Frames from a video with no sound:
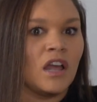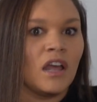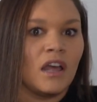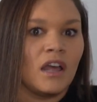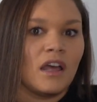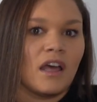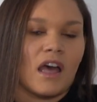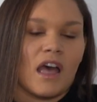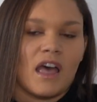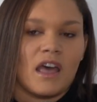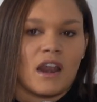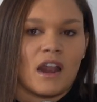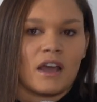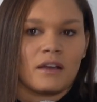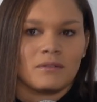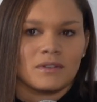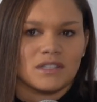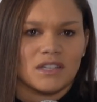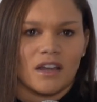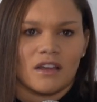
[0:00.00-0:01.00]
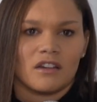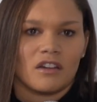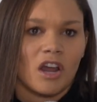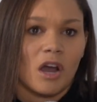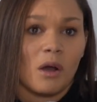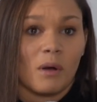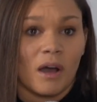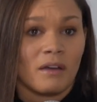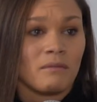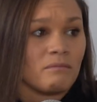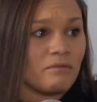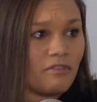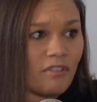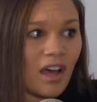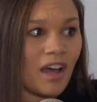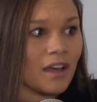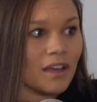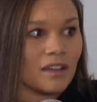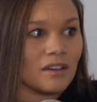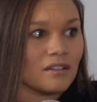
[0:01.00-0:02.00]
And I was like, no, I'm
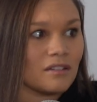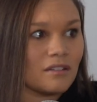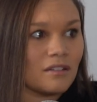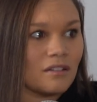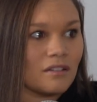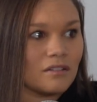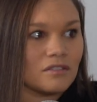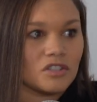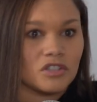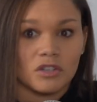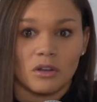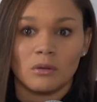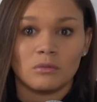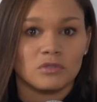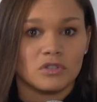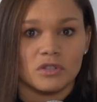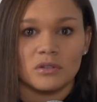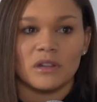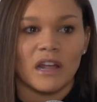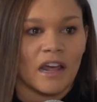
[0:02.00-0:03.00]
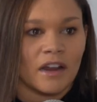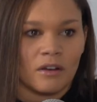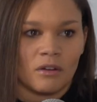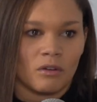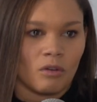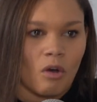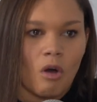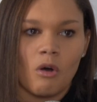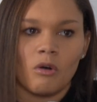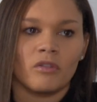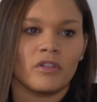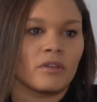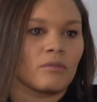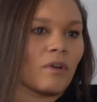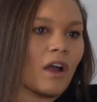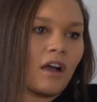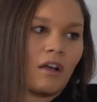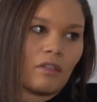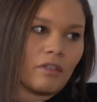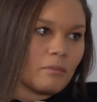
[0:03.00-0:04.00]
fine. Yeah. Don't do that. It'll only
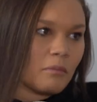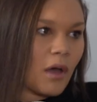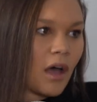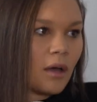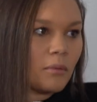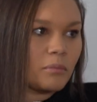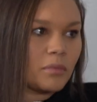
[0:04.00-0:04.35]
rile them up,